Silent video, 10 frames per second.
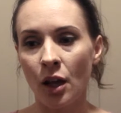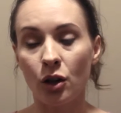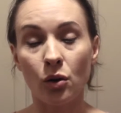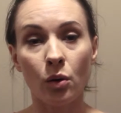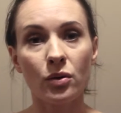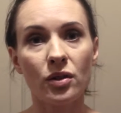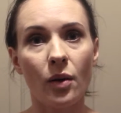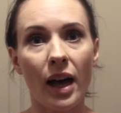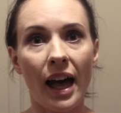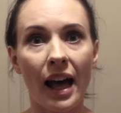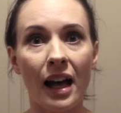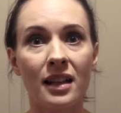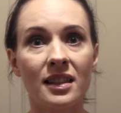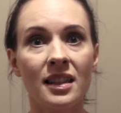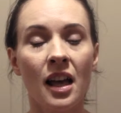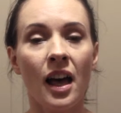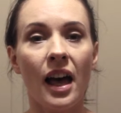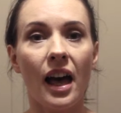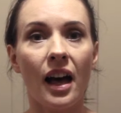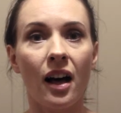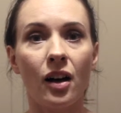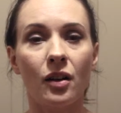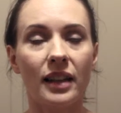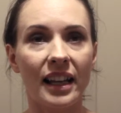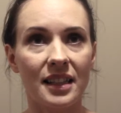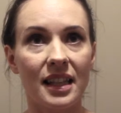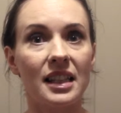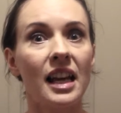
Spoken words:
It also has like I said,